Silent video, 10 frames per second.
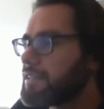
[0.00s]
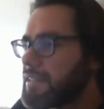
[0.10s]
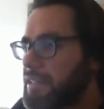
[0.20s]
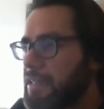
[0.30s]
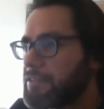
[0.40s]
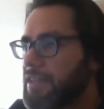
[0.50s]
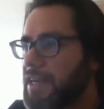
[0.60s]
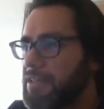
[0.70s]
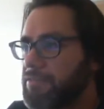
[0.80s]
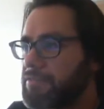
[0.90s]

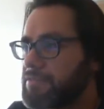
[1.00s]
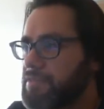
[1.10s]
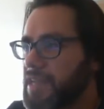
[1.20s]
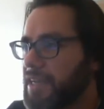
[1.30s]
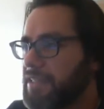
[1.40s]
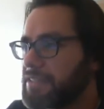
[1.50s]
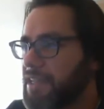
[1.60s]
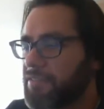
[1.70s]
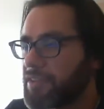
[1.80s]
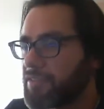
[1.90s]

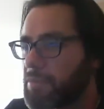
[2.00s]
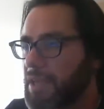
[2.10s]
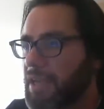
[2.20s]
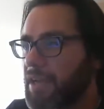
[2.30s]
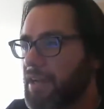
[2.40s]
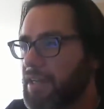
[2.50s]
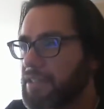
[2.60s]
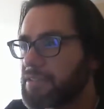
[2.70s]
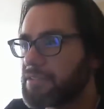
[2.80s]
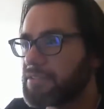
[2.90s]
97 of them get cut,
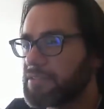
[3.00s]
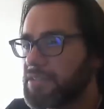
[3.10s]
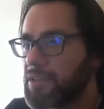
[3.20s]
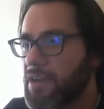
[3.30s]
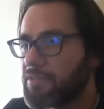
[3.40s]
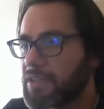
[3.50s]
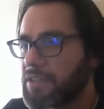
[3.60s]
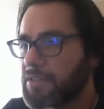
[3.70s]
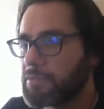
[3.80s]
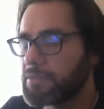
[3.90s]
you don't have a hub.